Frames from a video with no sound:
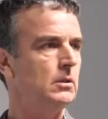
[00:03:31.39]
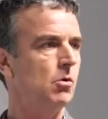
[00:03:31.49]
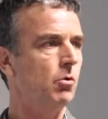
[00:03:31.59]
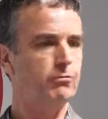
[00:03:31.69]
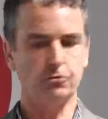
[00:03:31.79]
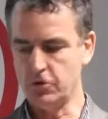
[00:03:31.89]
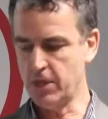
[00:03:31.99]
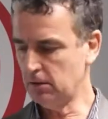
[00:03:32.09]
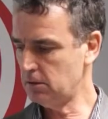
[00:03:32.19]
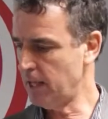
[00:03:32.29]
all through
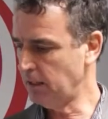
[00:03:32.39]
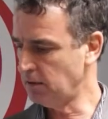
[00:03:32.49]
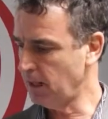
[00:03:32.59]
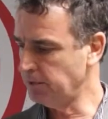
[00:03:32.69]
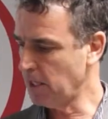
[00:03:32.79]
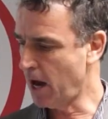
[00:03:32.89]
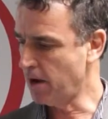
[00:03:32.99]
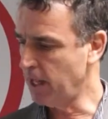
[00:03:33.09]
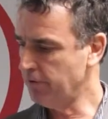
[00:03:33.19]
that sub-Saharan